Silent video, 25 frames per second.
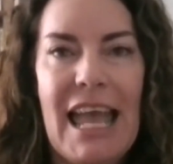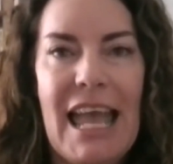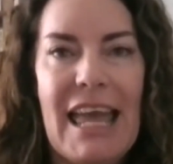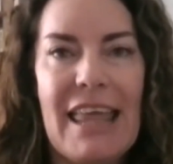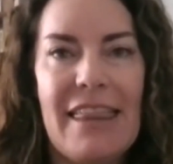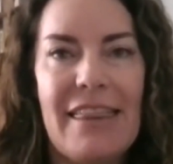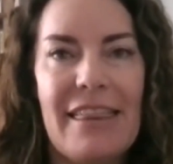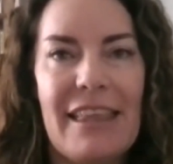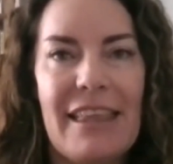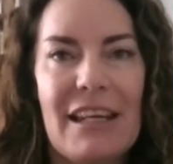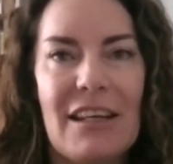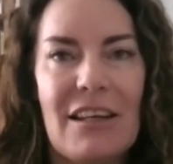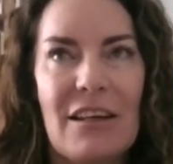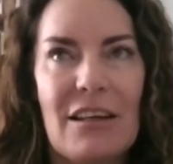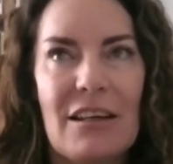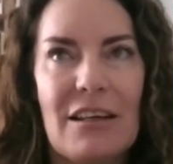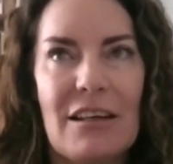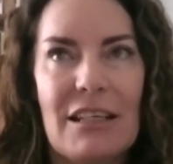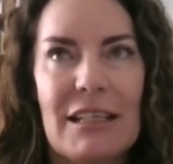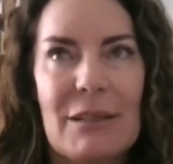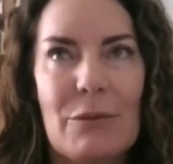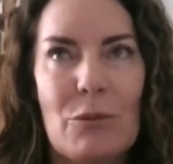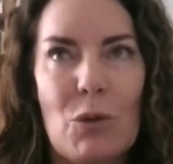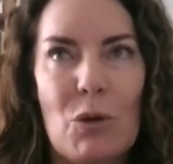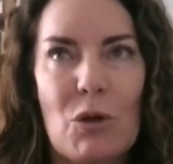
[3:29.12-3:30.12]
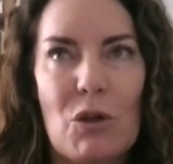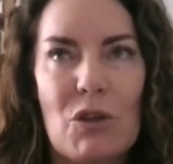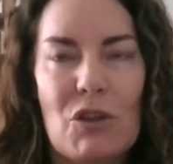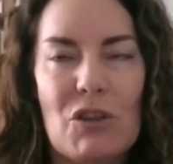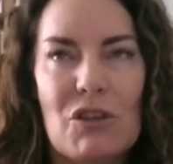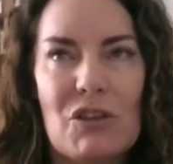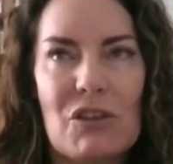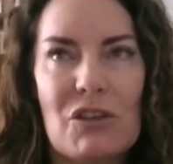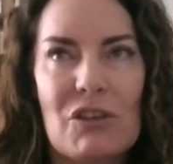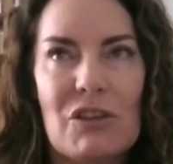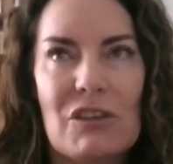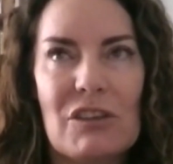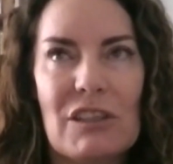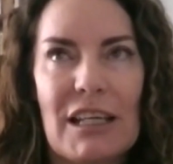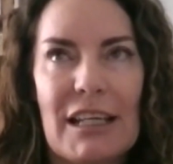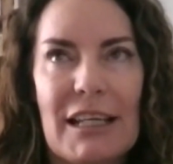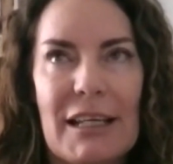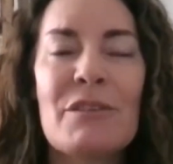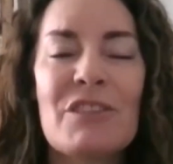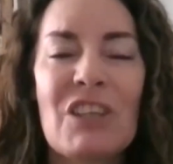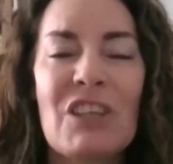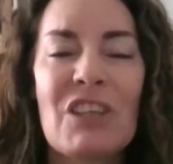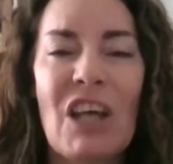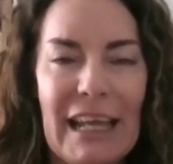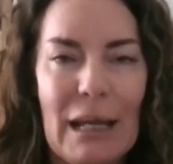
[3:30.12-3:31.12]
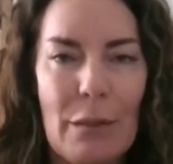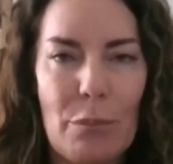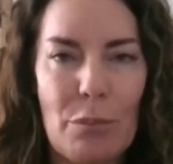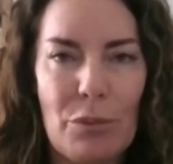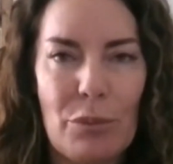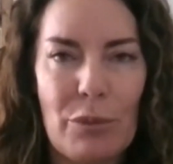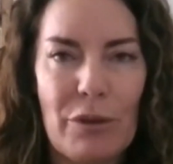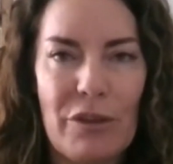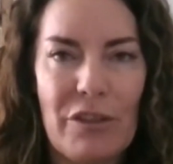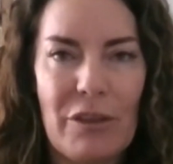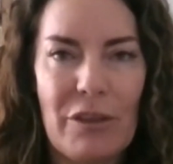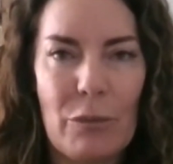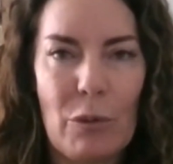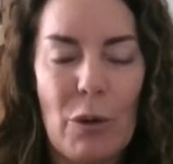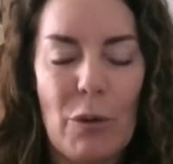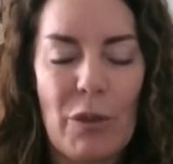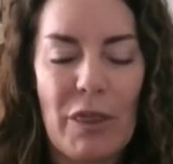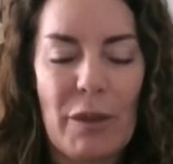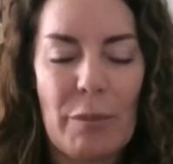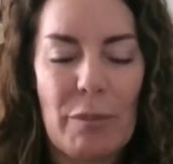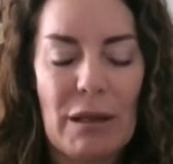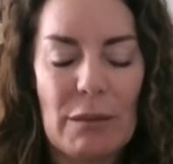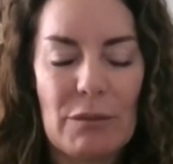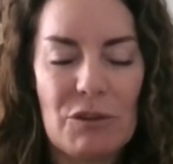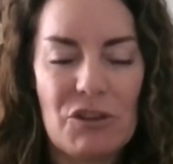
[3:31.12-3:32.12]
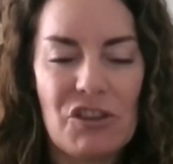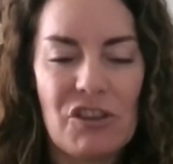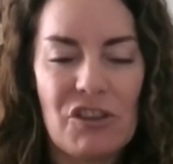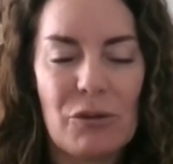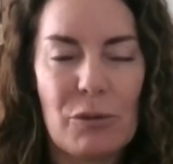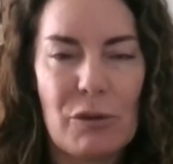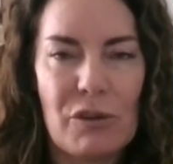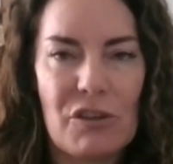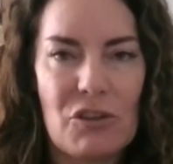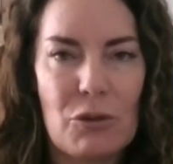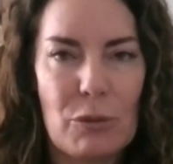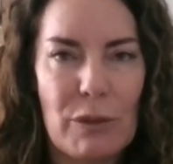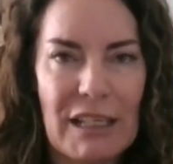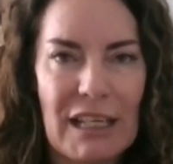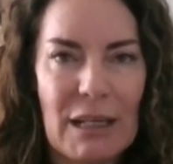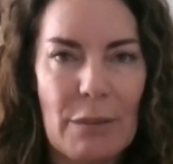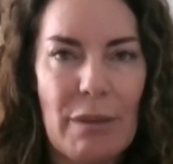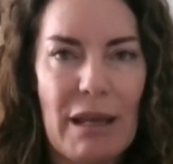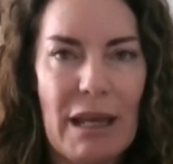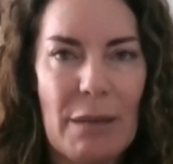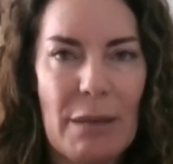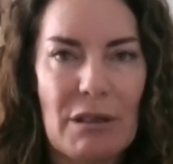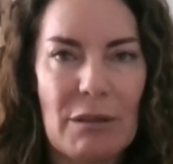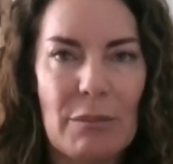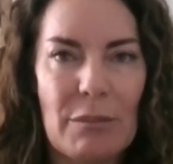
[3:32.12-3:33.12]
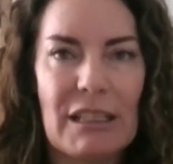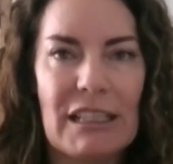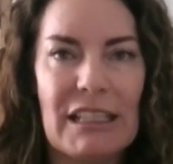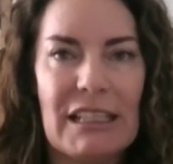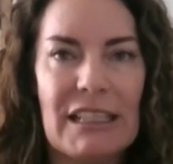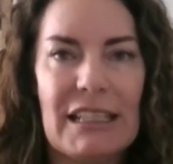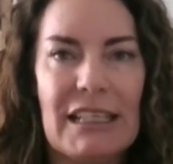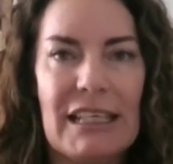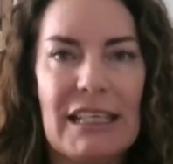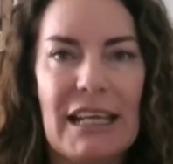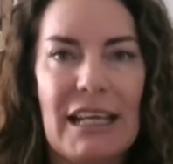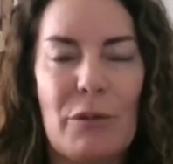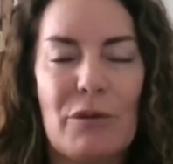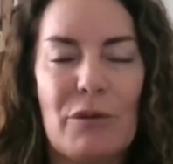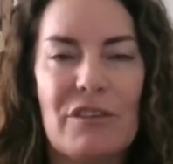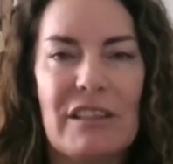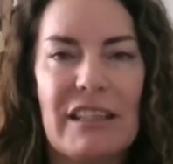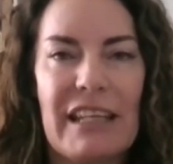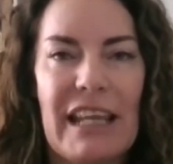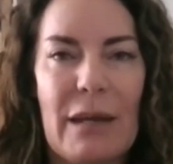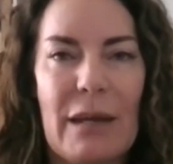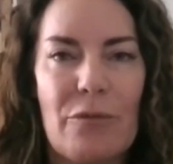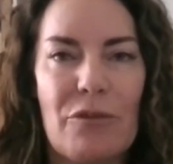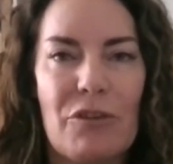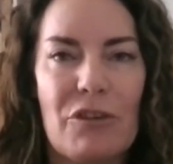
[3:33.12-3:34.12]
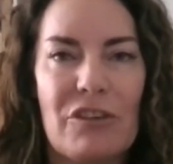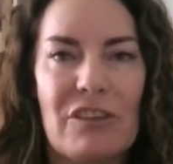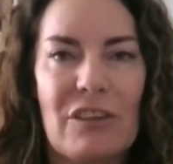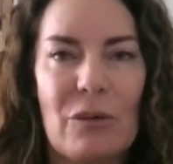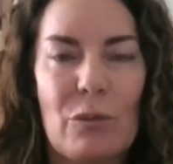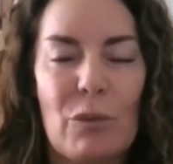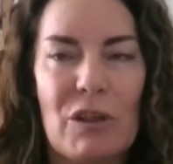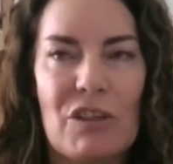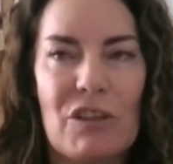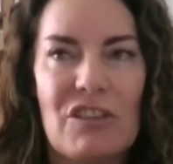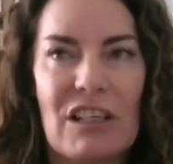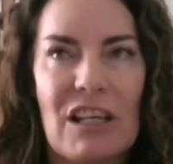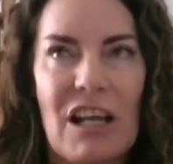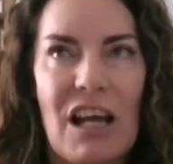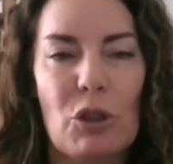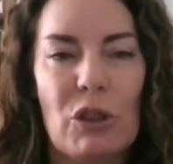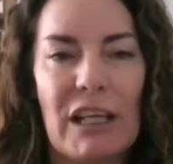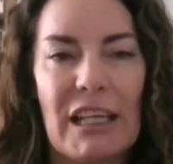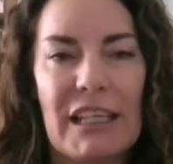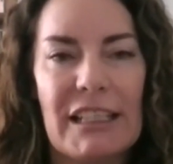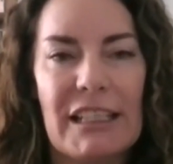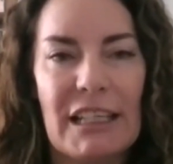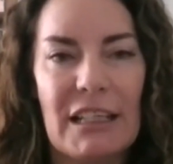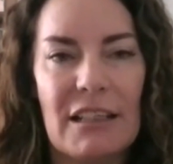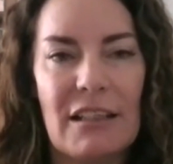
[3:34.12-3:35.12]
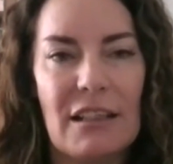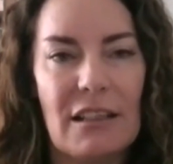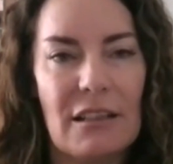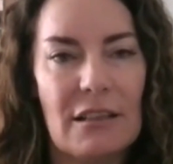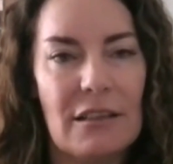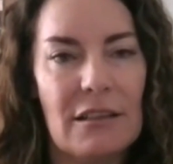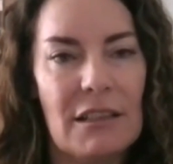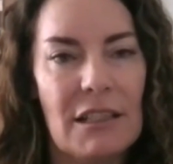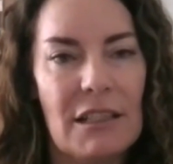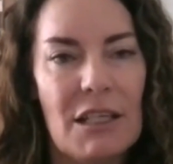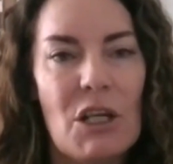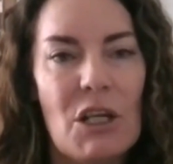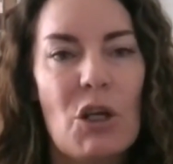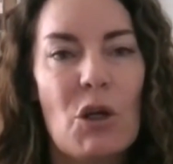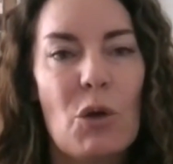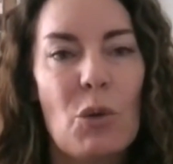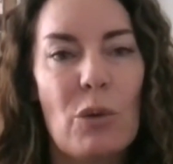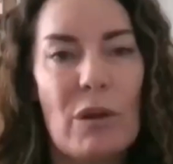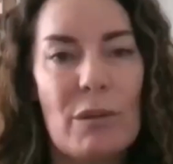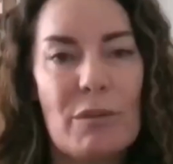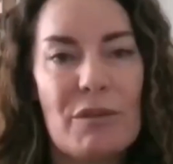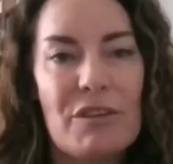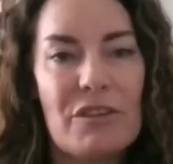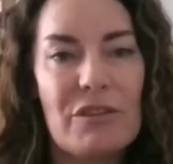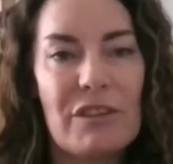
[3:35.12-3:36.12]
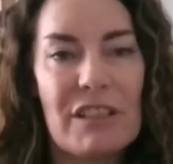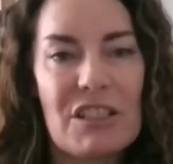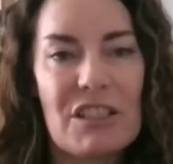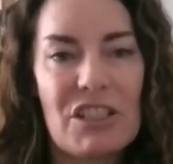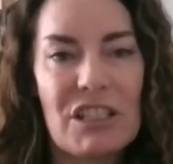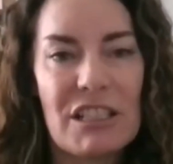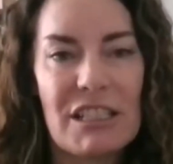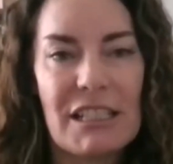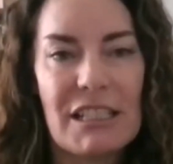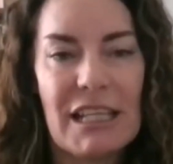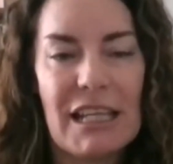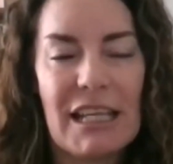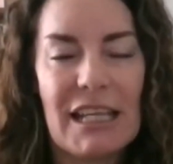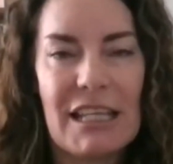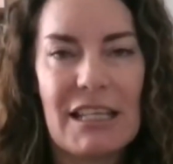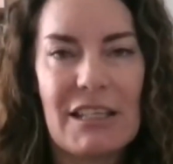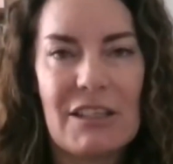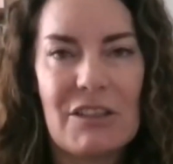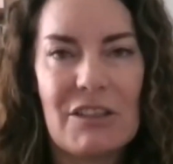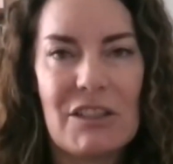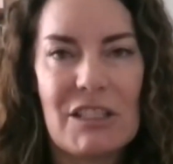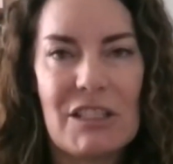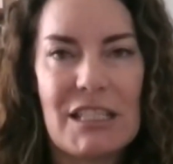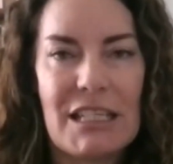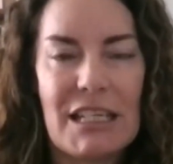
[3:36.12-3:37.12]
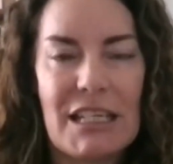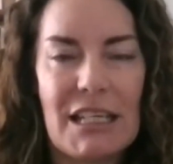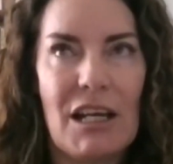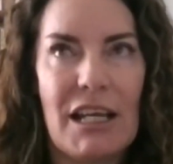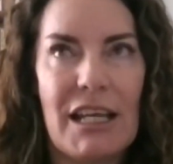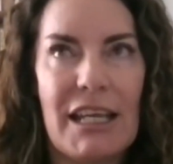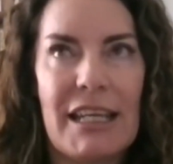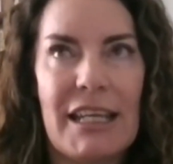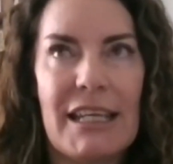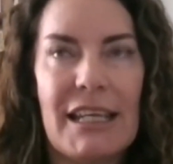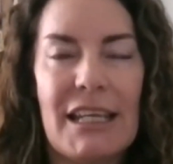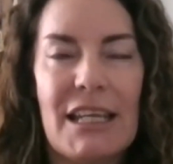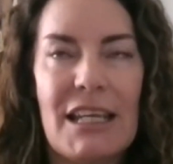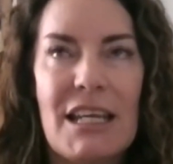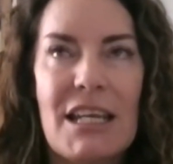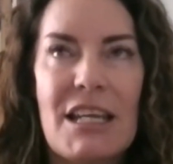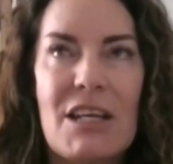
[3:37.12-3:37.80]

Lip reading: And then there was a gap with what the publishers were doing at Pan Macmillan. There was a gap for someone to look at younger women's fiction, and I